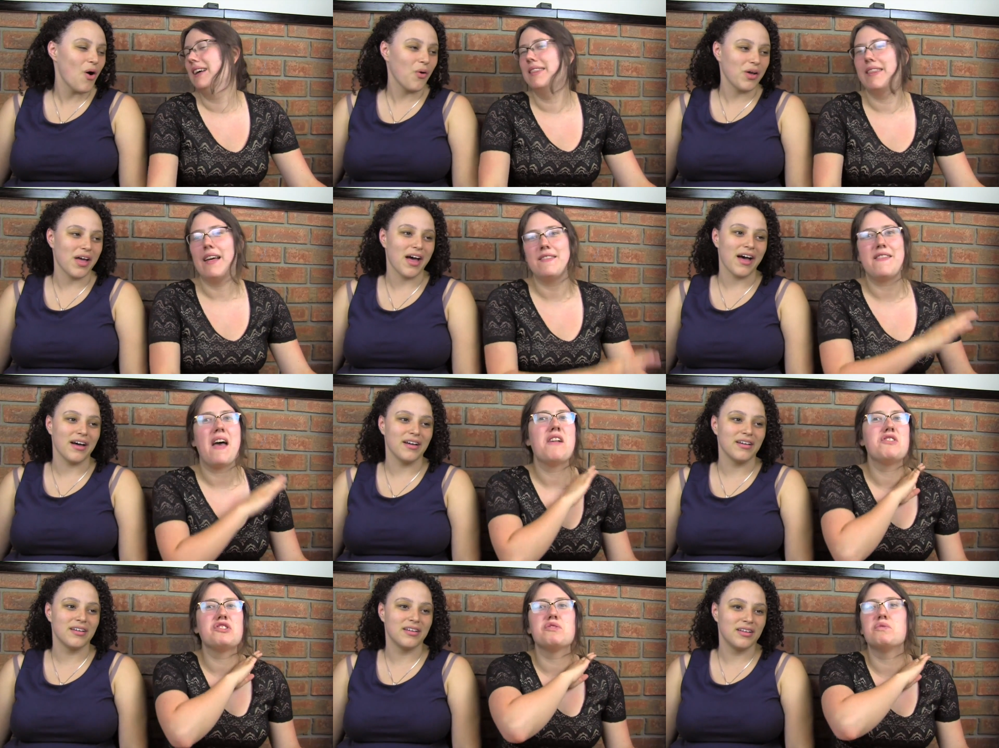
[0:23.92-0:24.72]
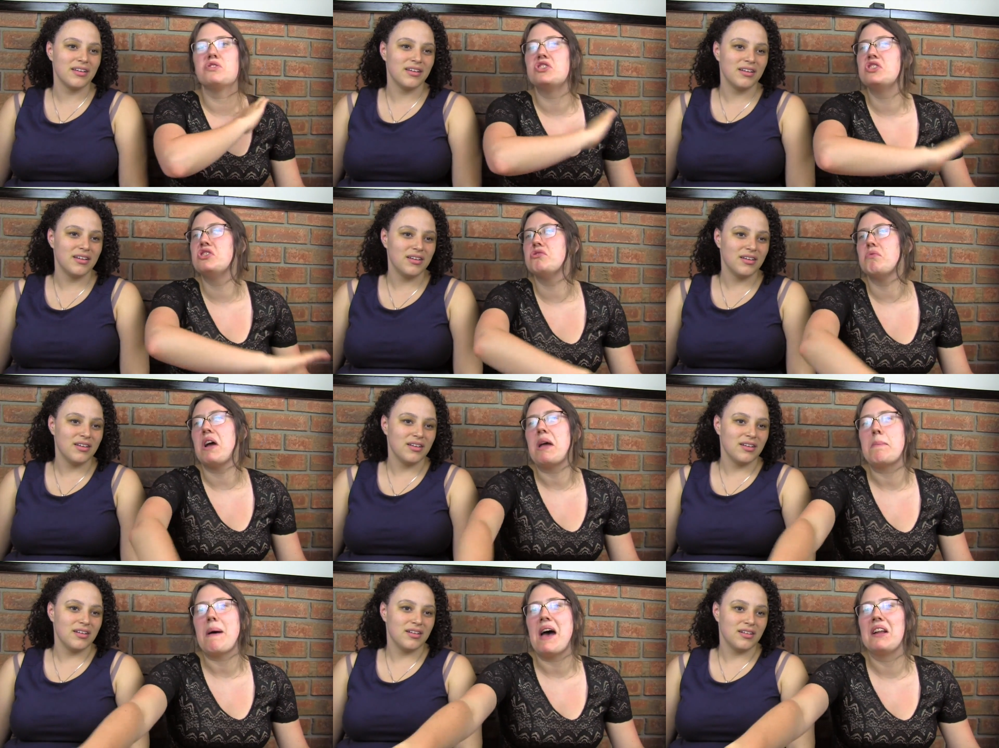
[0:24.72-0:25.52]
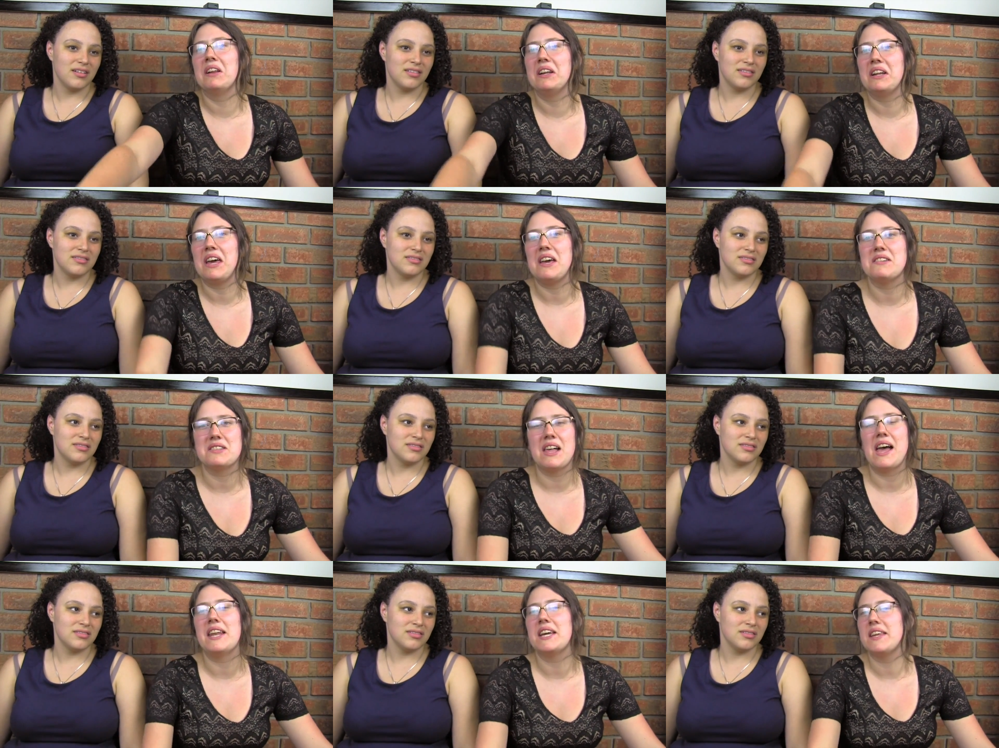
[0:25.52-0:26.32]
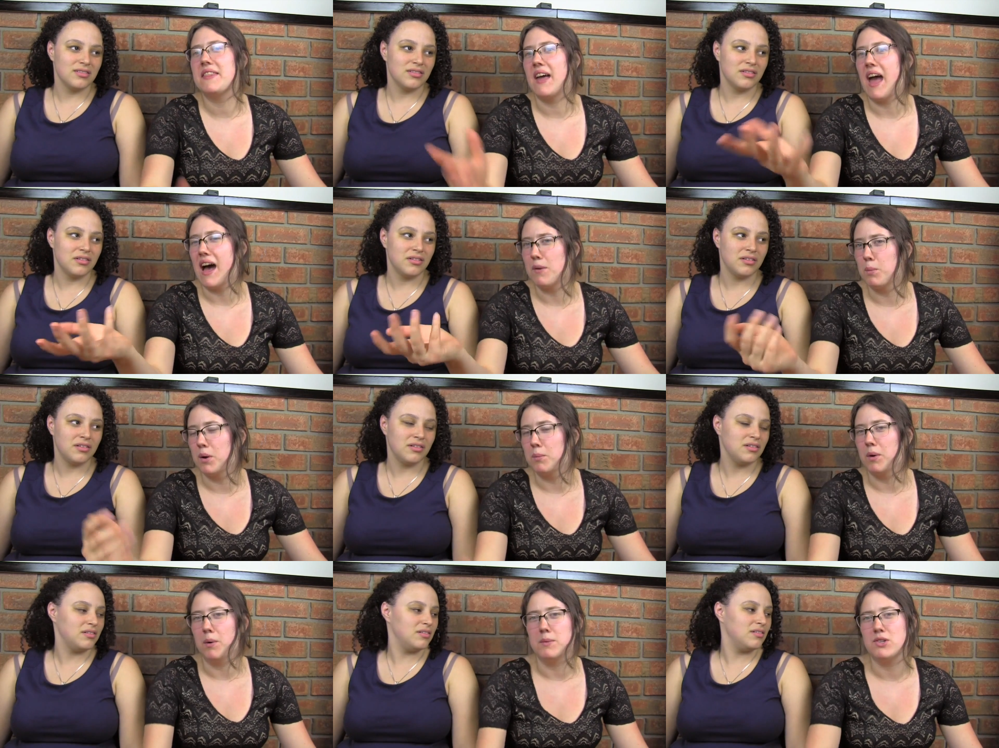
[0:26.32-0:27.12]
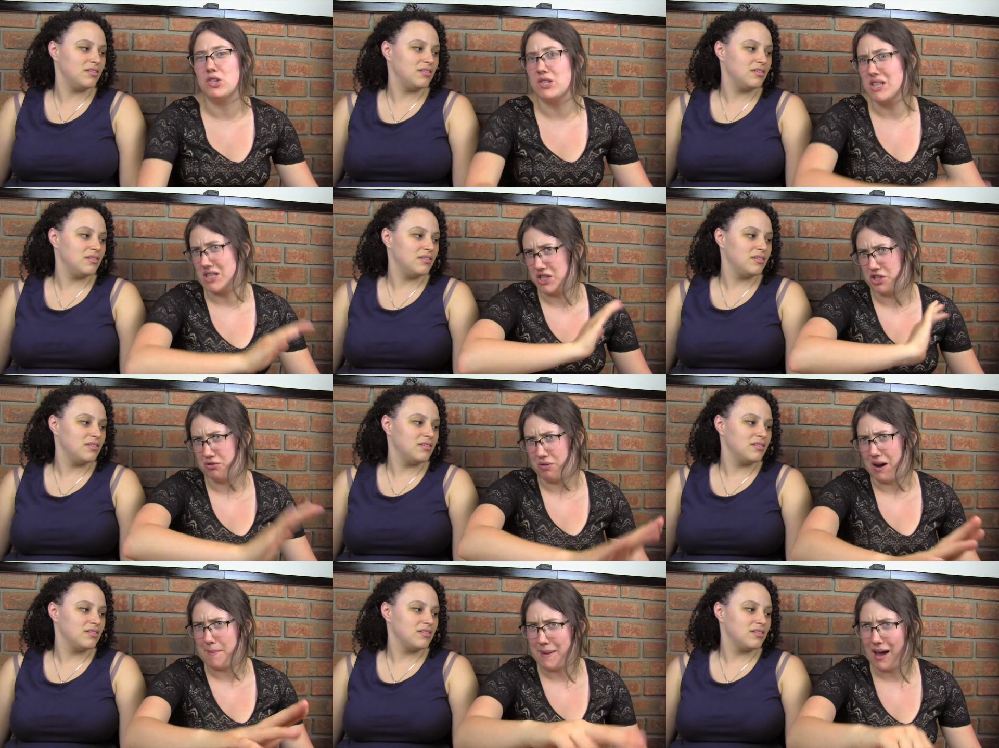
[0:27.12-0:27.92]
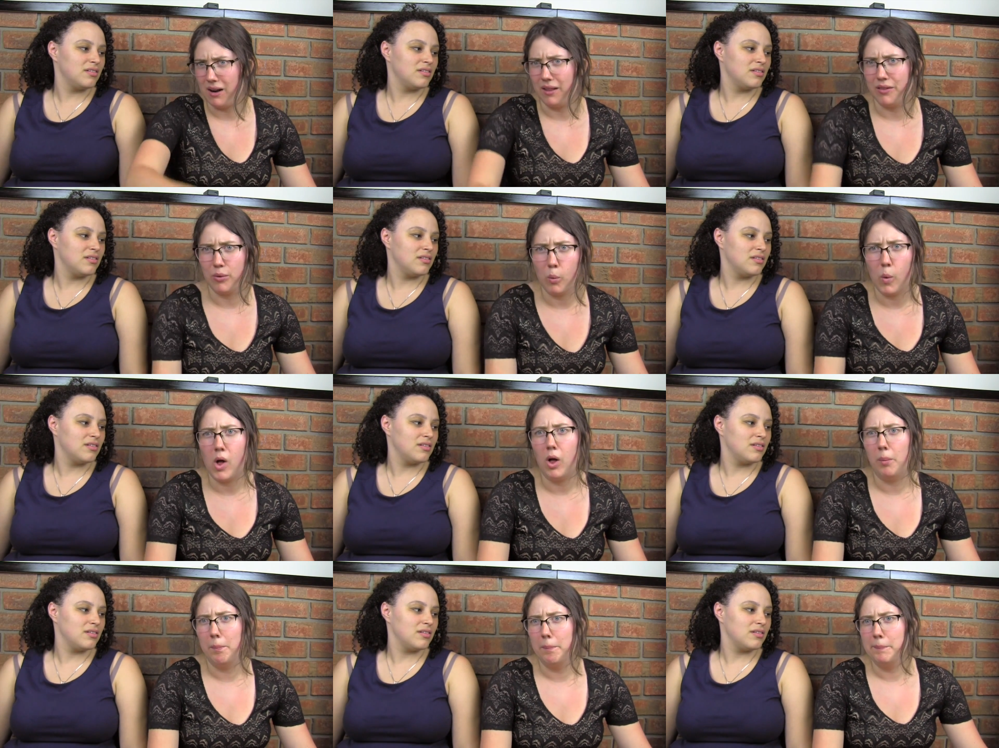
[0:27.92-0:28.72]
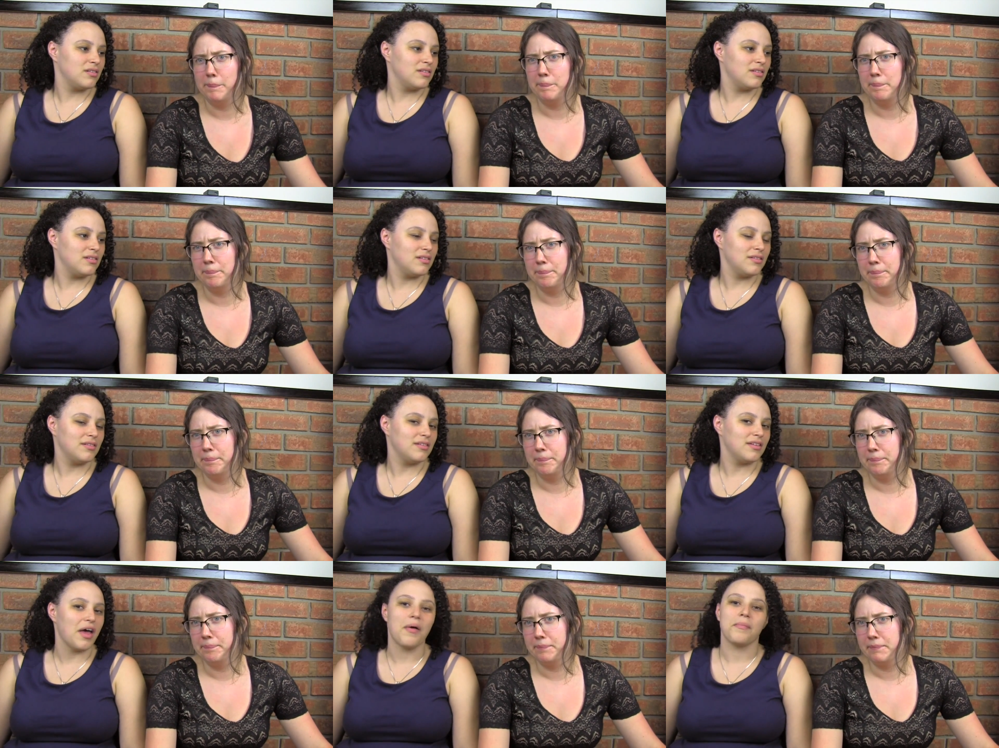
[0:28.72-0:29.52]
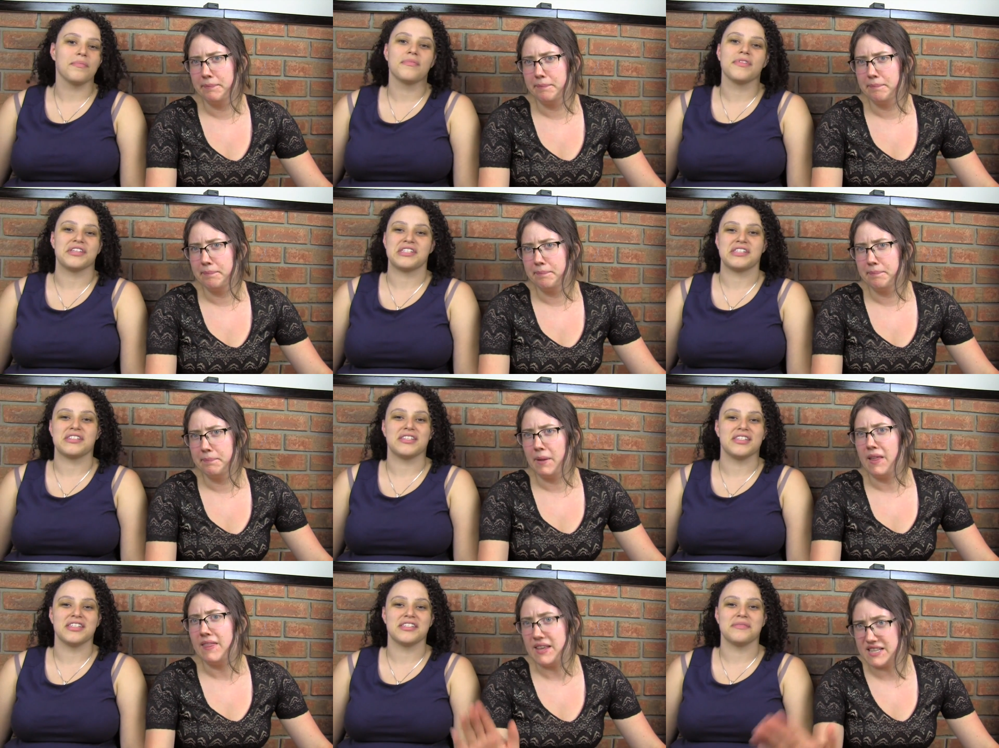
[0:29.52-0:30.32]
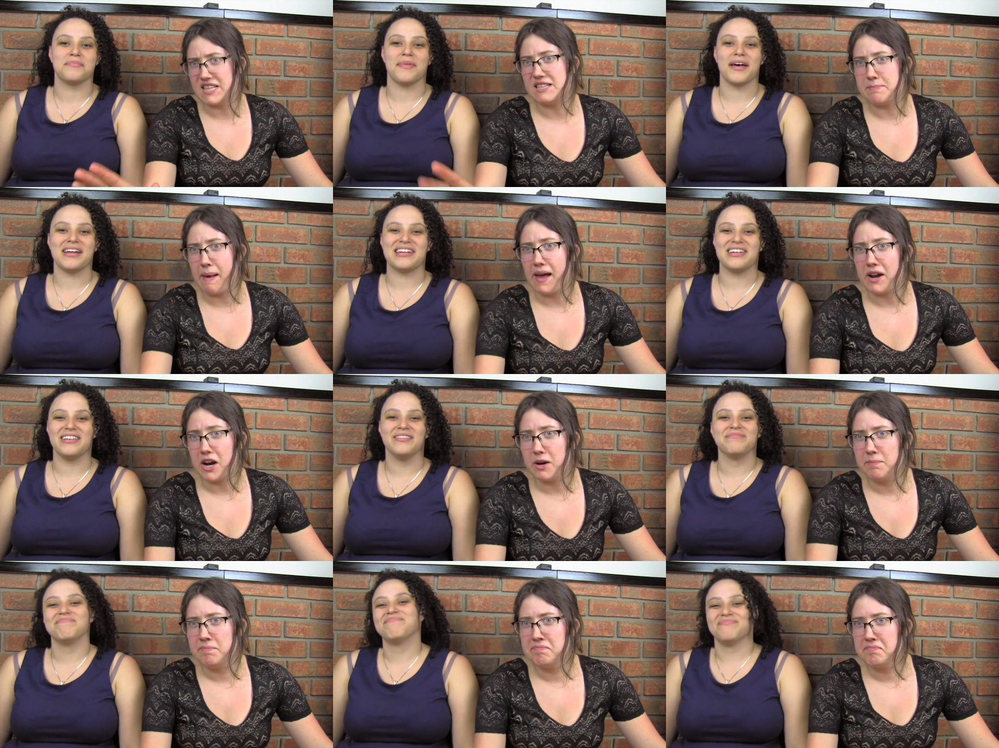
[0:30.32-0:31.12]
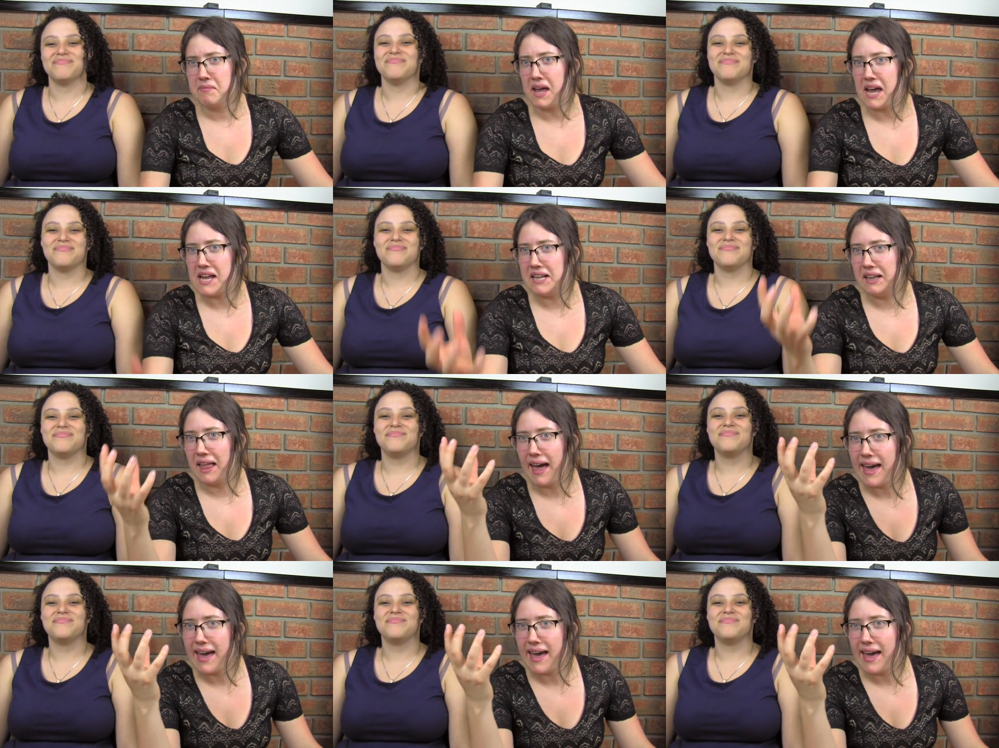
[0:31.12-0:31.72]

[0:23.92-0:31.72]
Speaker 1: Oh, yeah. That, that just straight battle in King's Landing, and they had one where it was just the straight battle of the wall.
Speaker 2: No, this is
Speaker 1: This, this is, is better. better. In,